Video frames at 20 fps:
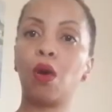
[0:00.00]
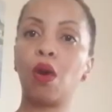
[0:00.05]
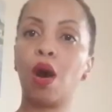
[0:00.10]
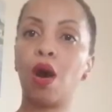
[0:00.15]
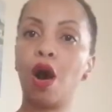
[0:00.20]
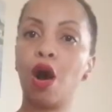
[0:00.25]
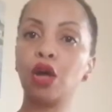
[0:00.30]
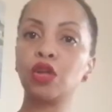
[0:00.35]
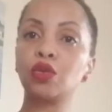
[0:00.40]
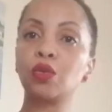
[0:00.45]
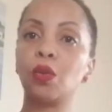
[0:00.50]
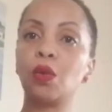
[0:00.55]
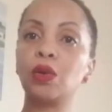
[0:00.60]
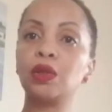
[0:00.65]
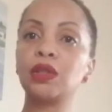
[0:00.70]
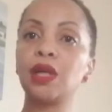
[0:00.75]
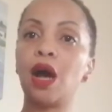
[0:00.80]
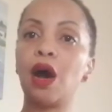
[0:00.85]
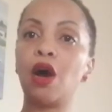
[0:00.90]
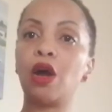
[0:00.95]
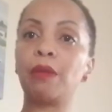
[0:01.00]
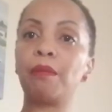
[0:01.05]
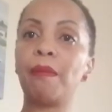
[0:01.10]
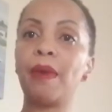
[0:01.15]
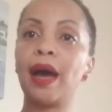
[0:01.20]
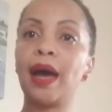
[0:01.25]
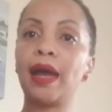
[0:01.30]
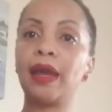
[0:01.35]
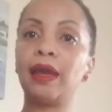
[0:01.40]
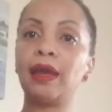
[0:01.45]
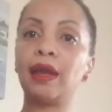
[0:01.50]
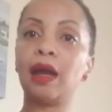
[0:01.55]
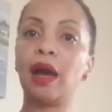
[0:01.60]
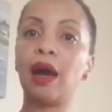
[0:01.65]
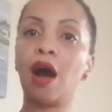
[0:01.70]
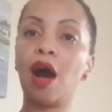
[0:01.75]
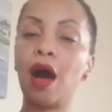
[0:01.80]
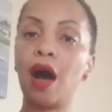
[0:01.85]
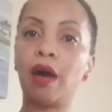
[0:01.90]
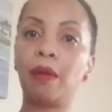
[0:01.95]
hot water on
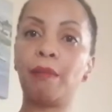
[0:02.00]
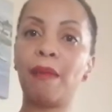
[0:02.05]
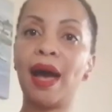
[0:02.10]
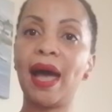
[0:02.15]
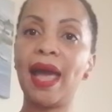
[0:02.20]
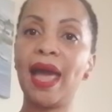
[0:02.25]
my